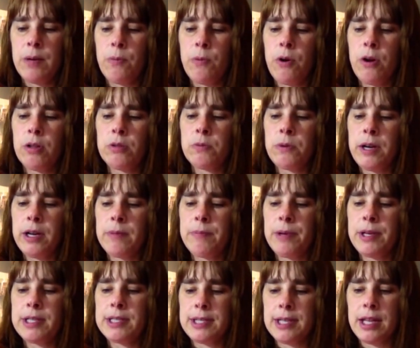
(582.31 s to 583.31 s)
and
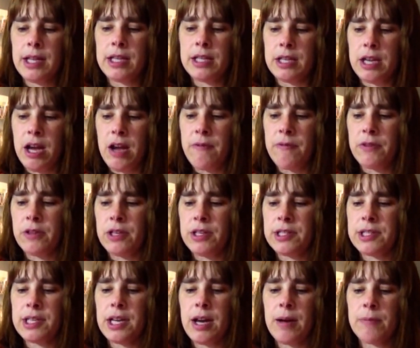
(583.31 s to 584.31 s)
worldwide best-selling
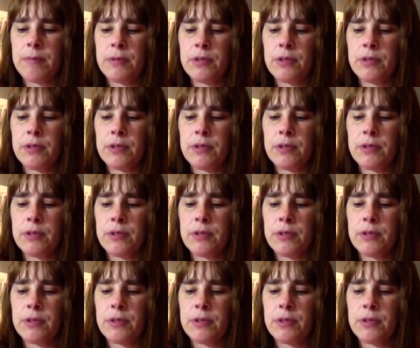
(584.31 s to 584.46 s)
novelist